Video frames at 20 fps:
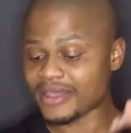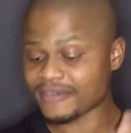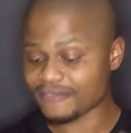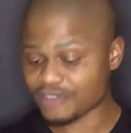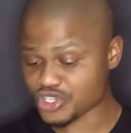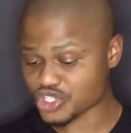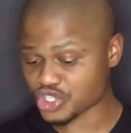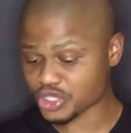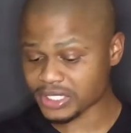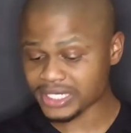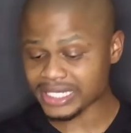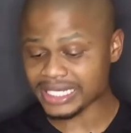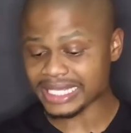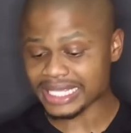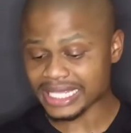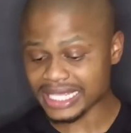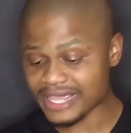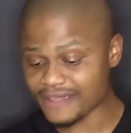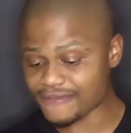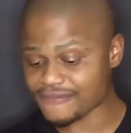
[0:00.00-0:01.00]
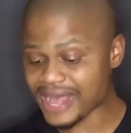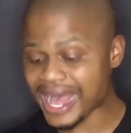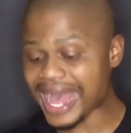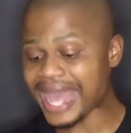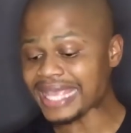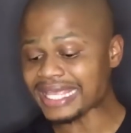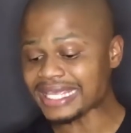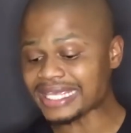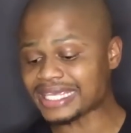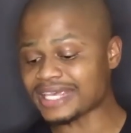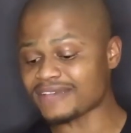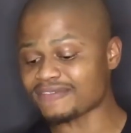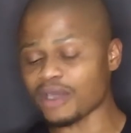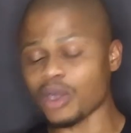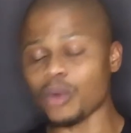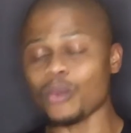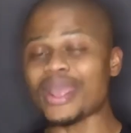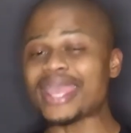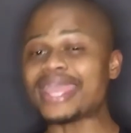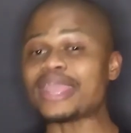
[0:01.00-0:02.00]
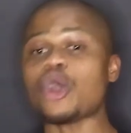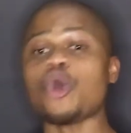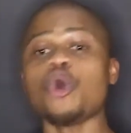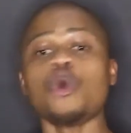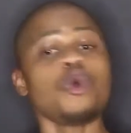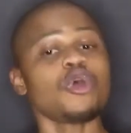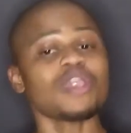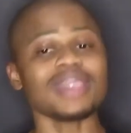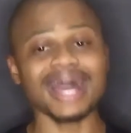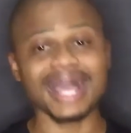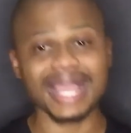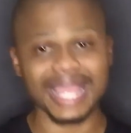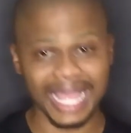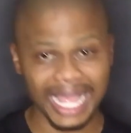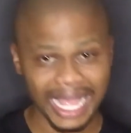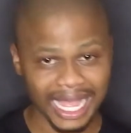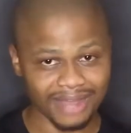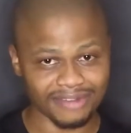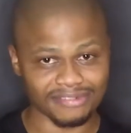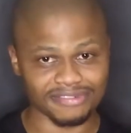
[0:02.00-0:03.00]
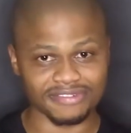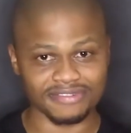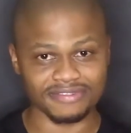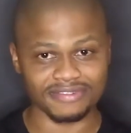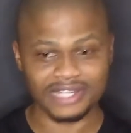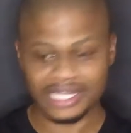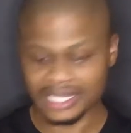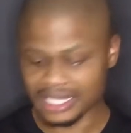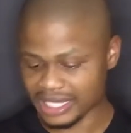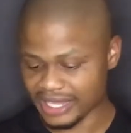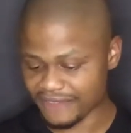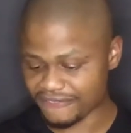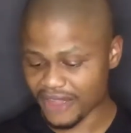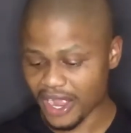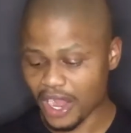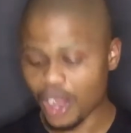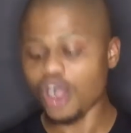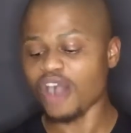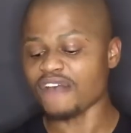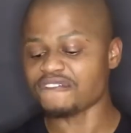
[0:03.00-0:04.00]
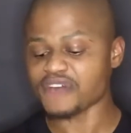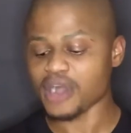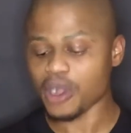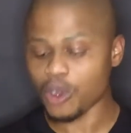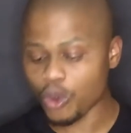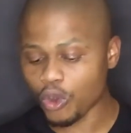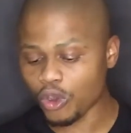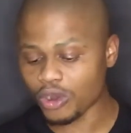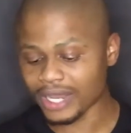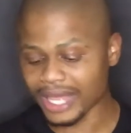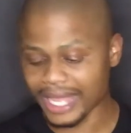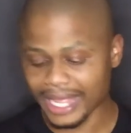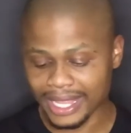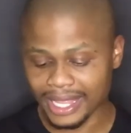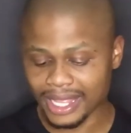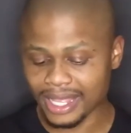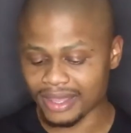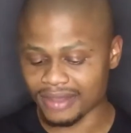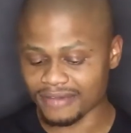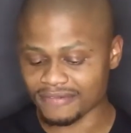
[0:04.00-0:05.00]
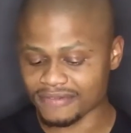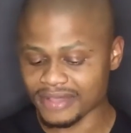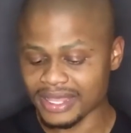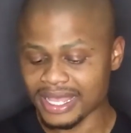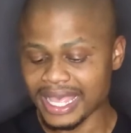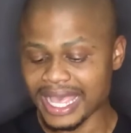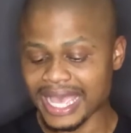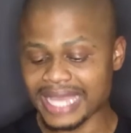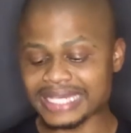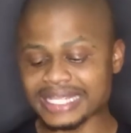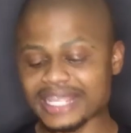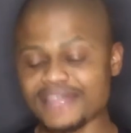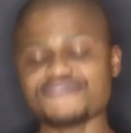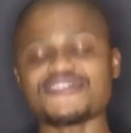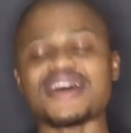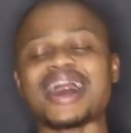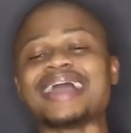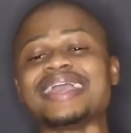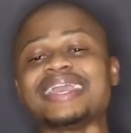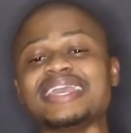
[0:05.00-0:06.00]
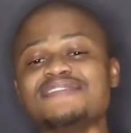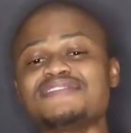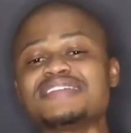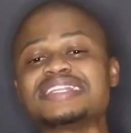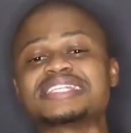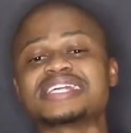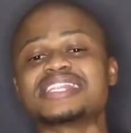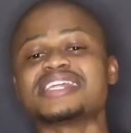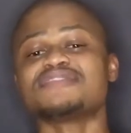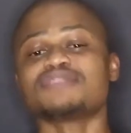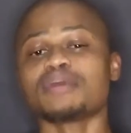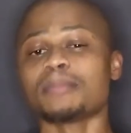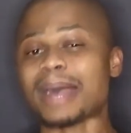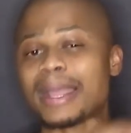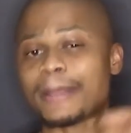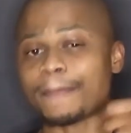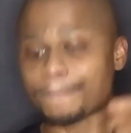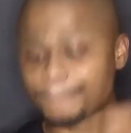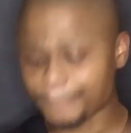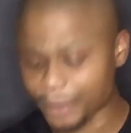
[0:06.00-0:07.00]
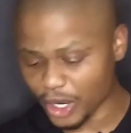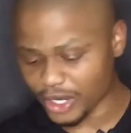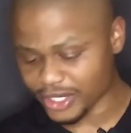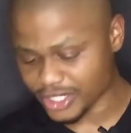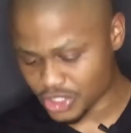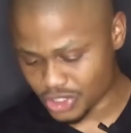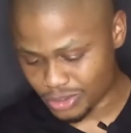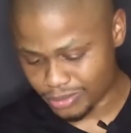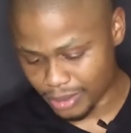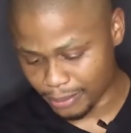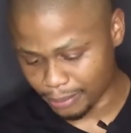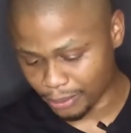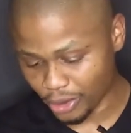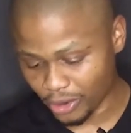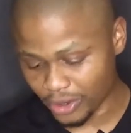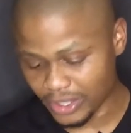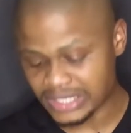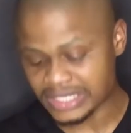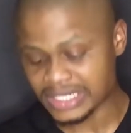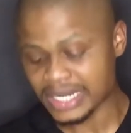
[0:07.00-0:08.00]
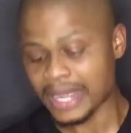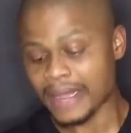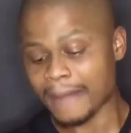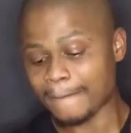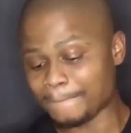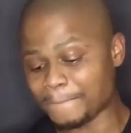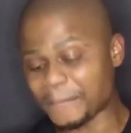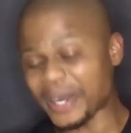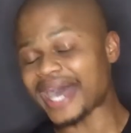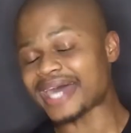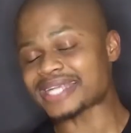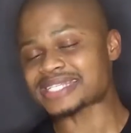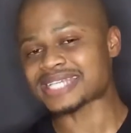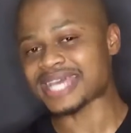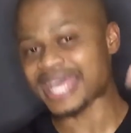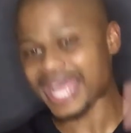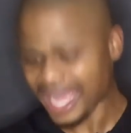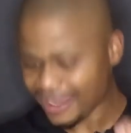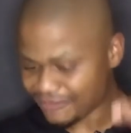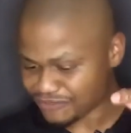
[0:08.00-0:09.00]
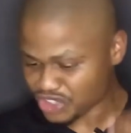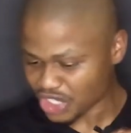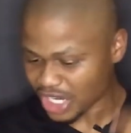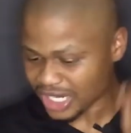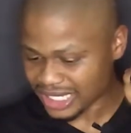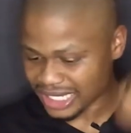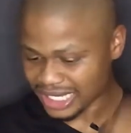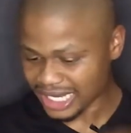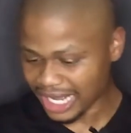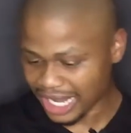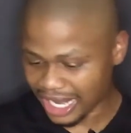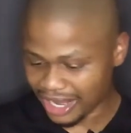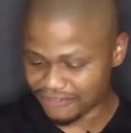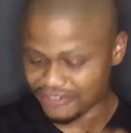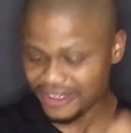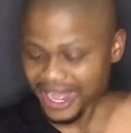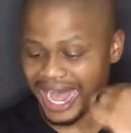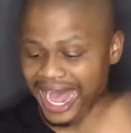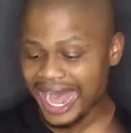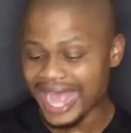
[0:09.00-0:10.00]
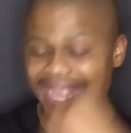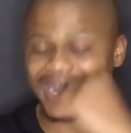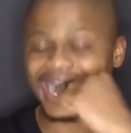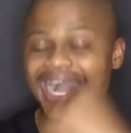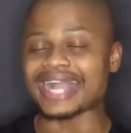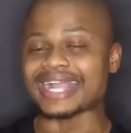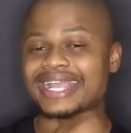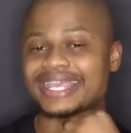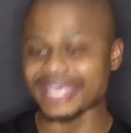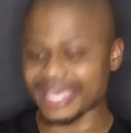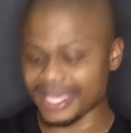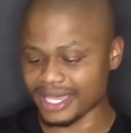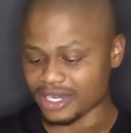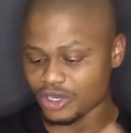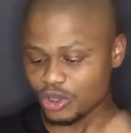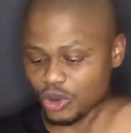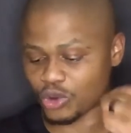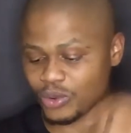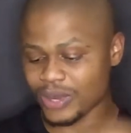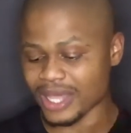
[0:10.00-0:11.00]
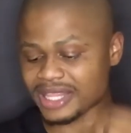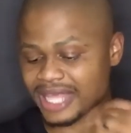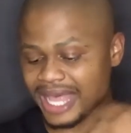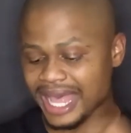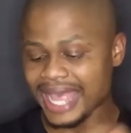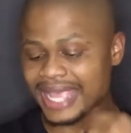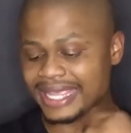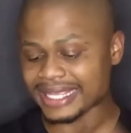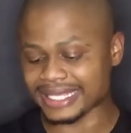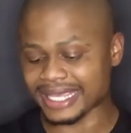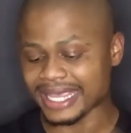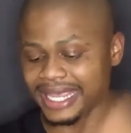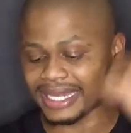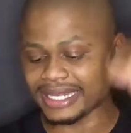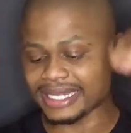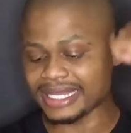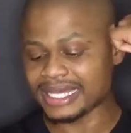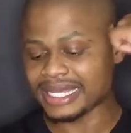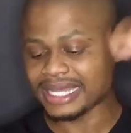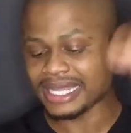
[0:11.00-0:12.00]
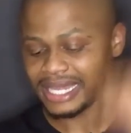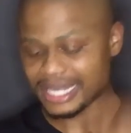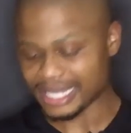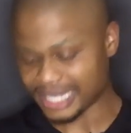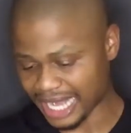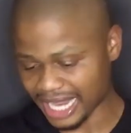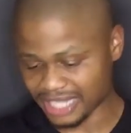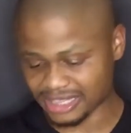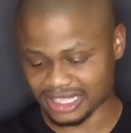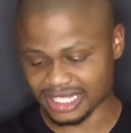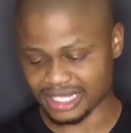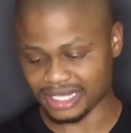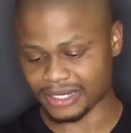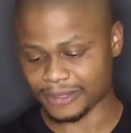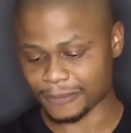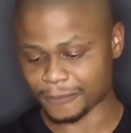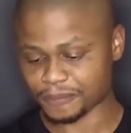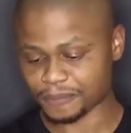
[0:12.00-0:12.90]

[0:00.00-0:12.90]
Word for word: Verse three, if I give away all I have, if I offer all I have, and if I even deliver my body to be burned, but have not love, I again, or rather I gain nothing.